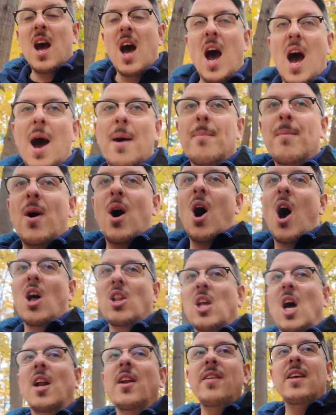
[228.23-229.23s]
A
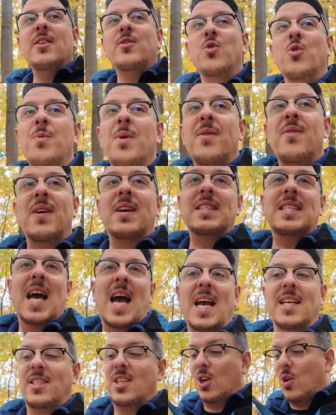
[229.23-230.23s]
lot of these would be
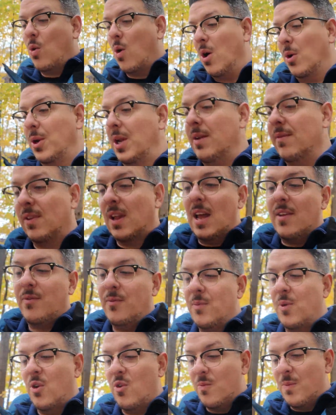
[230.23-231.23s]
fantastic quality of life
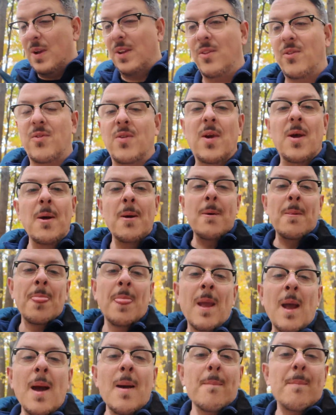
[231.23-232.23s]
improvements,
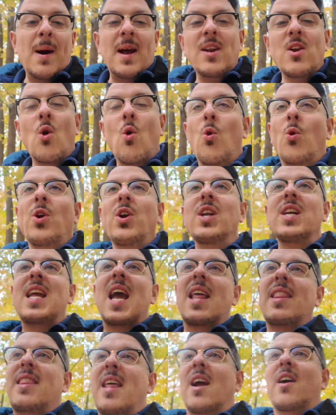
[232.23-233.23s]
but in order to
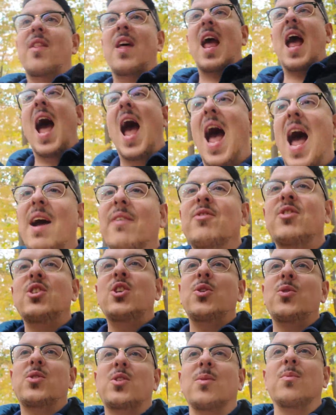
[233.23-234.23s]
get there, they have to
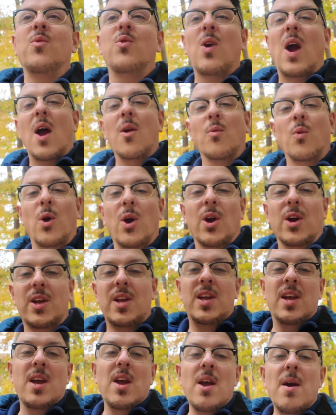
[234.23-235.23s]
do some groundwork,
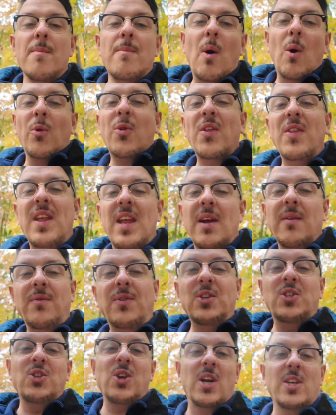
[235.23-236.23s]
both in the
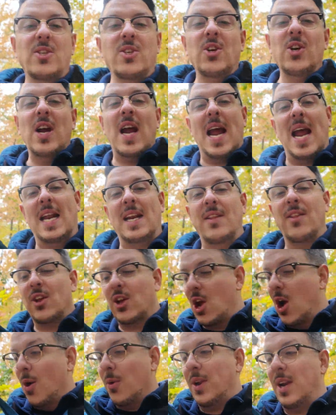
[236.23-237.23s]
infrastructure and in the
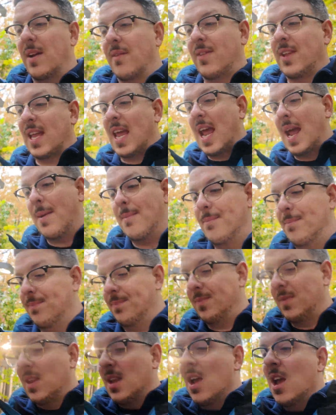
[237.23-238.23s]
coding of the game.
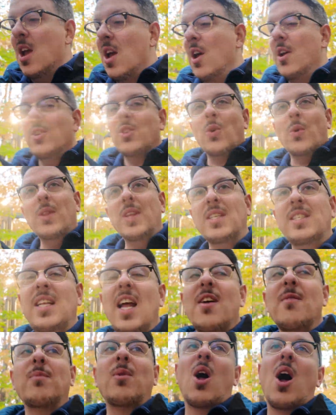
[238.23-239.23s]
So in this
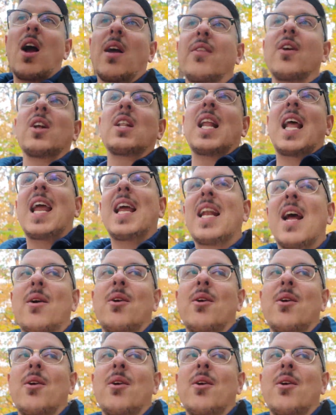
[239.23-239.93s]
devlog, they're laying